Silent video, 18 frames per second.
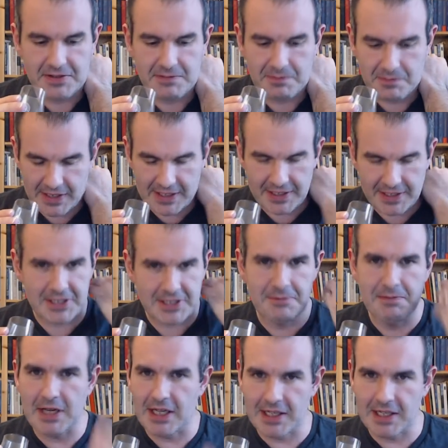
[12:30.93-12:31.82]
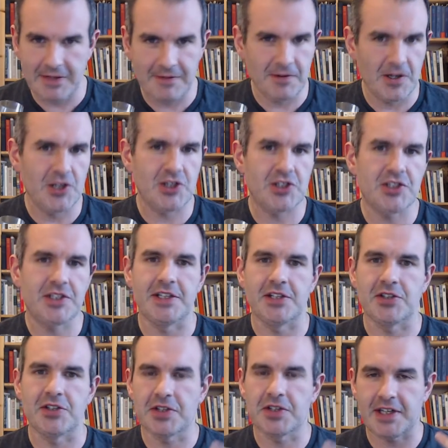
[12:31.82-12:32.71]
Like smelly French
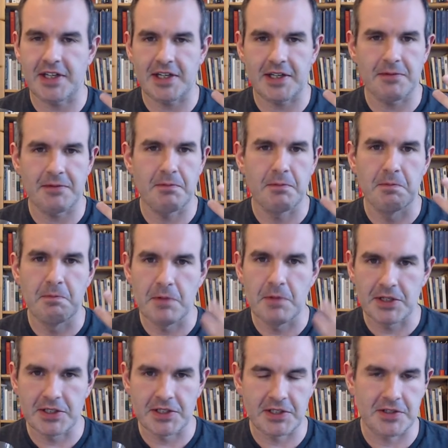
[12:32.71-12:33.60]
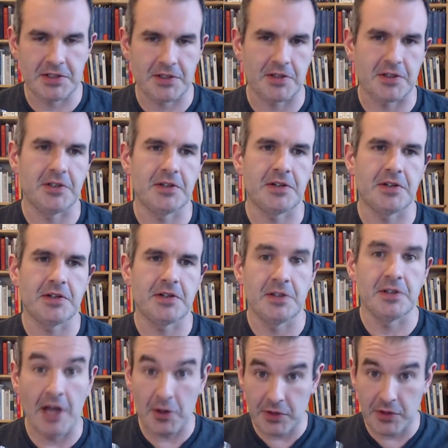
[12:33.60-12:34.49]
cheese. You're getting Munster. You're
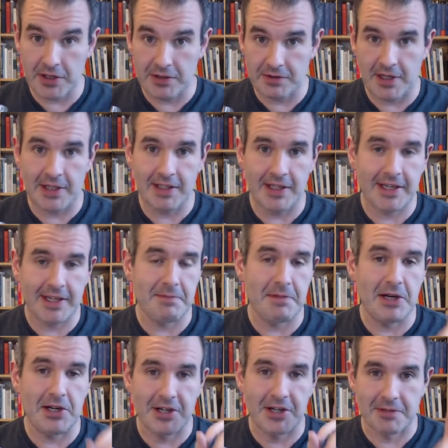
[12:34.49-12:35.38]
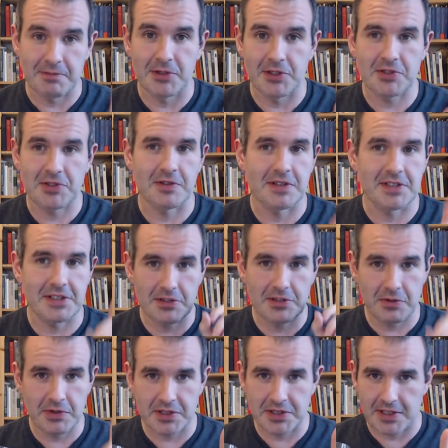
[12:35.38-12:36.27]
not like American Munster. This is
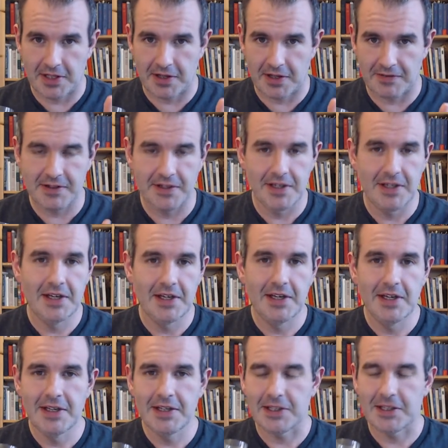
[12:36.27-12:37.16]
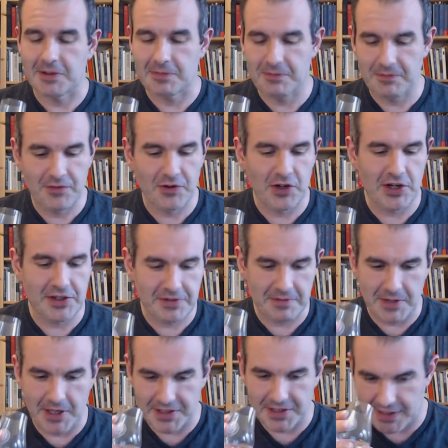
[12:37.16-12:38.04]
the real stuff, you know, fresh
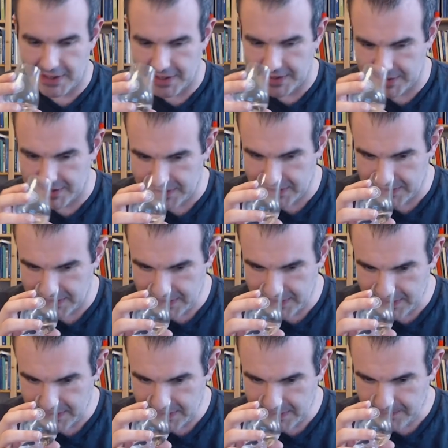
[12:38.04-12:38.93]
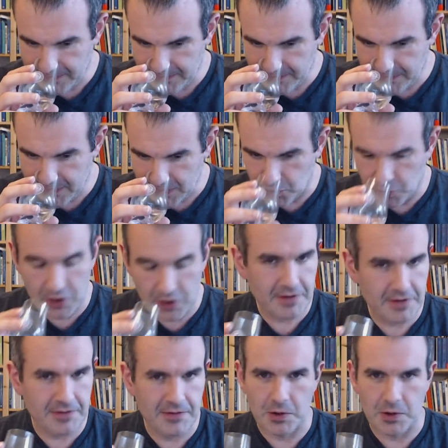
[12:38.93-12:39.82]
from Alsace.
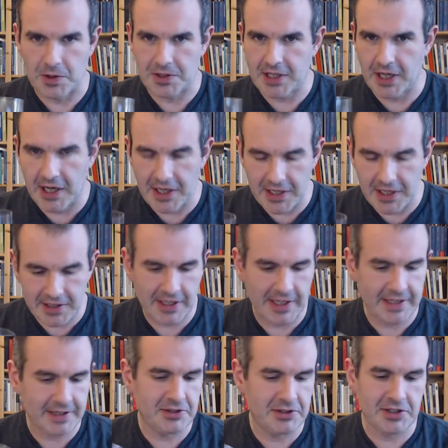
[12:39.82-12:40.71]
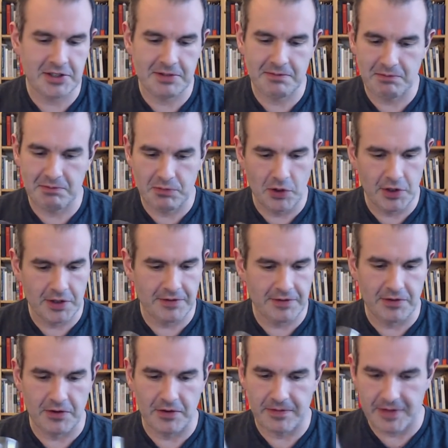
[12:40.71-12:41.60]
Roquefort, like just
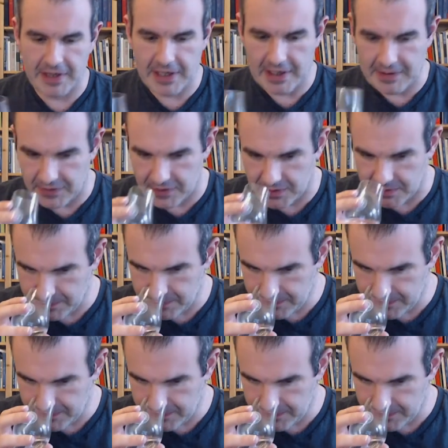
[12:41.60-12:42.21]
Roquefort forever.